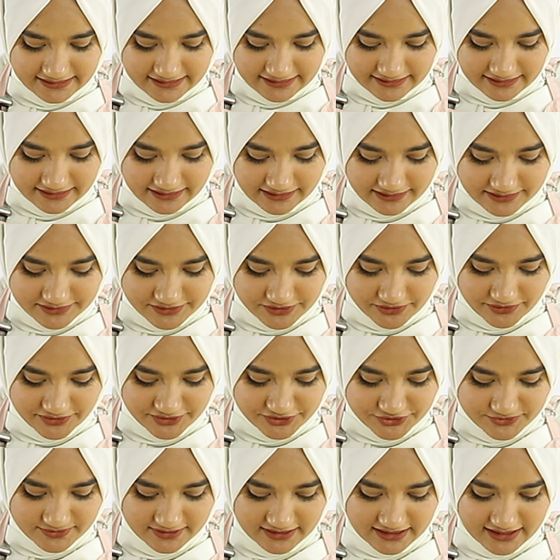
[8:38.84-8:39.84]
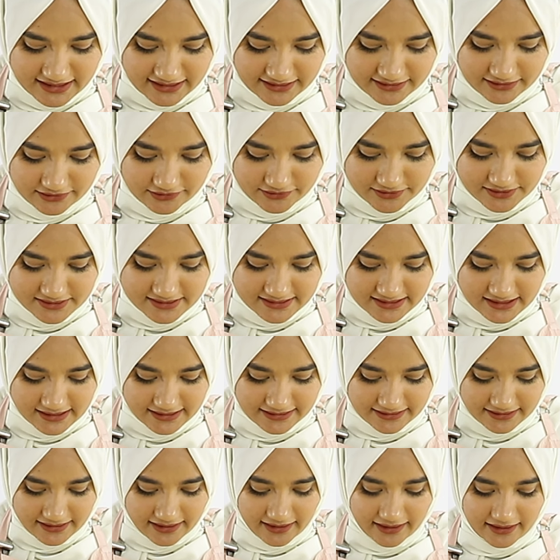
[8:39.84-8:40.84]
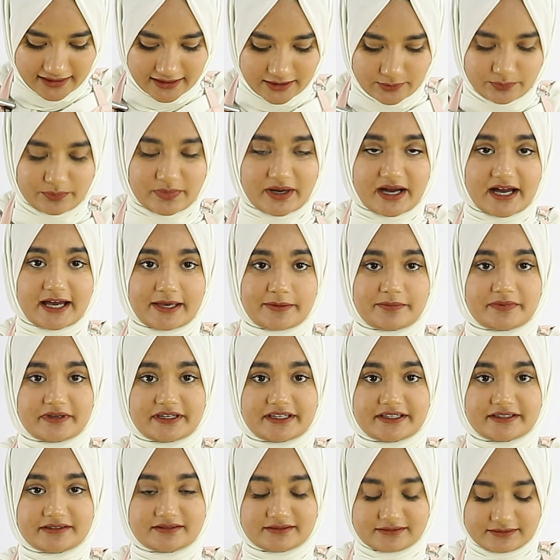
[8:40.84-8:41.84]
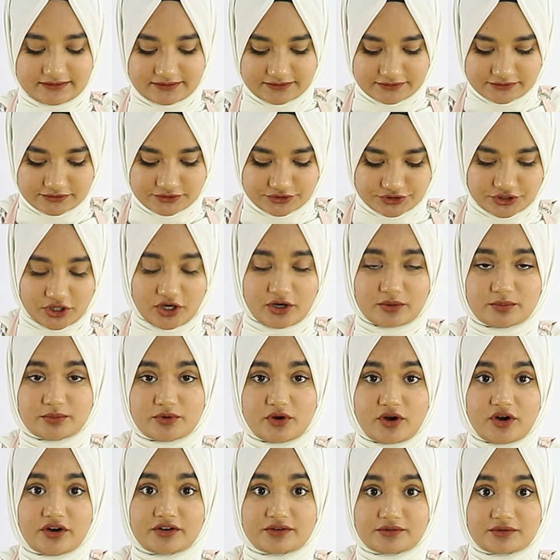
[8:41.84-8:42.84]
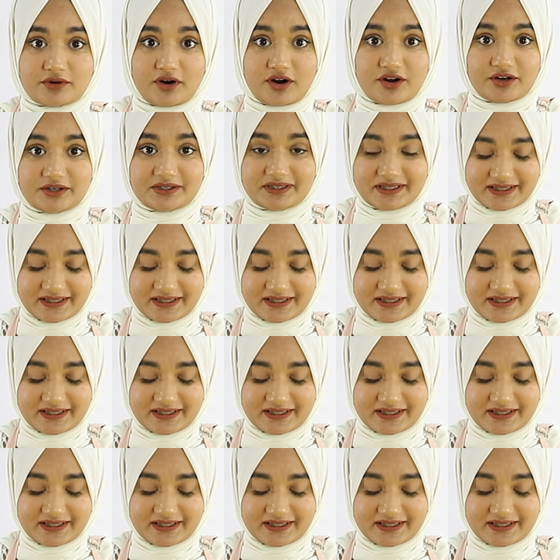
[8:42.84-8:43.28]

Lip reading: Yeah, so this one kind of looks like a piping job gone wrong.